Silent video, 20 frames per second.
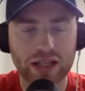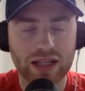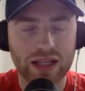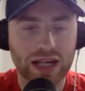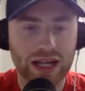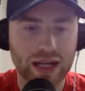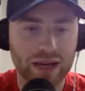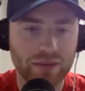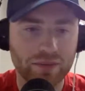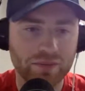
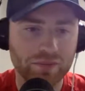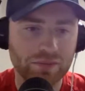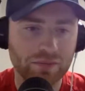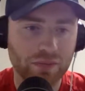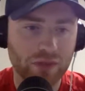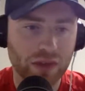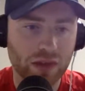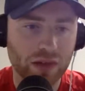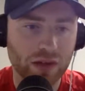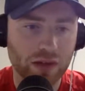
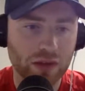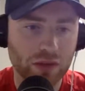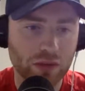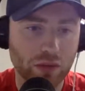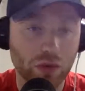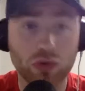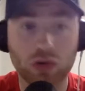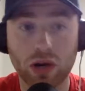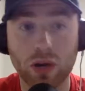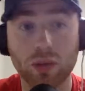
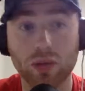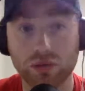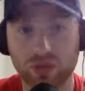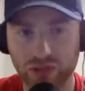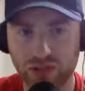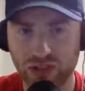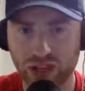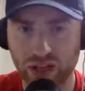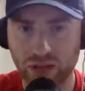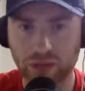crumbles
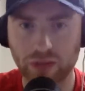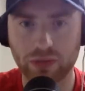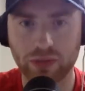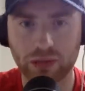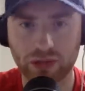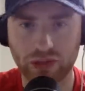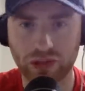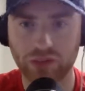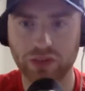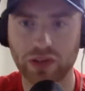for the
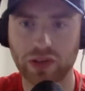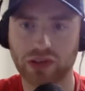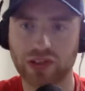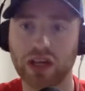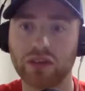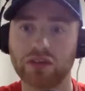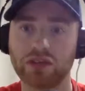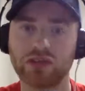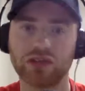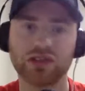rest of the first
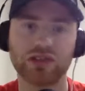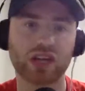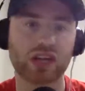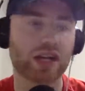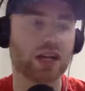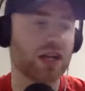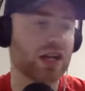half, I should say.